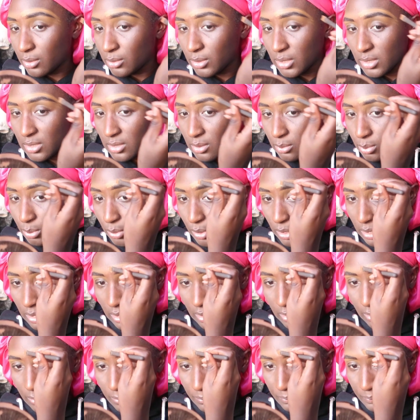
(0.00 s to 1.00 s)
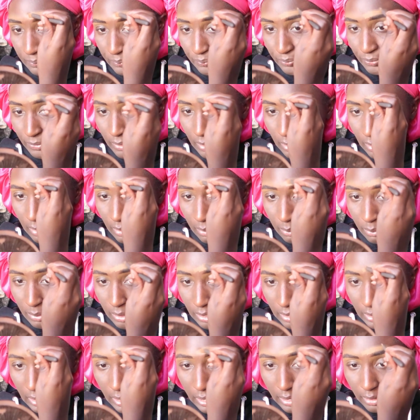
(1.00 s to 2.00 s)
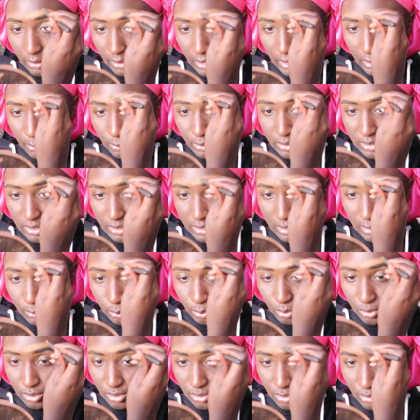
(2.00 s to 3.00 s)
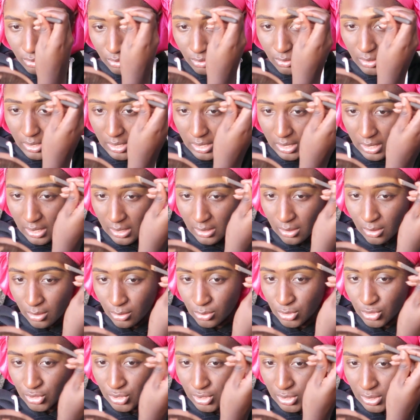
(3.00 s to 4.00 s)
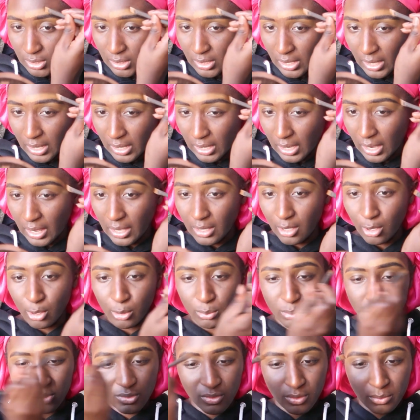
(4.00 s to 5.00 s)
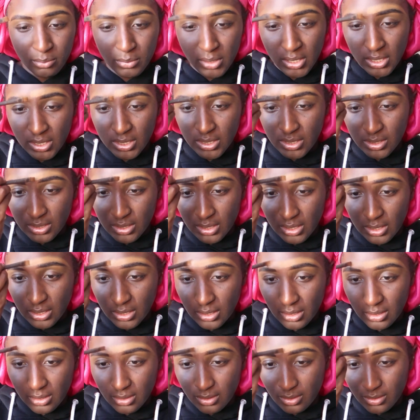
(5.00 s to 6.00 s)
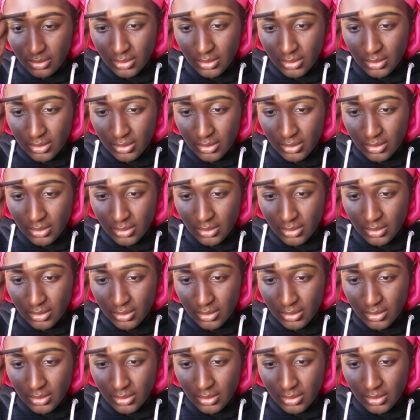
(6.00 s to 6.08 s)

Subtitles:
so disappointed. But yeah, I wasn't able to, and I know she had high hopes for me, and like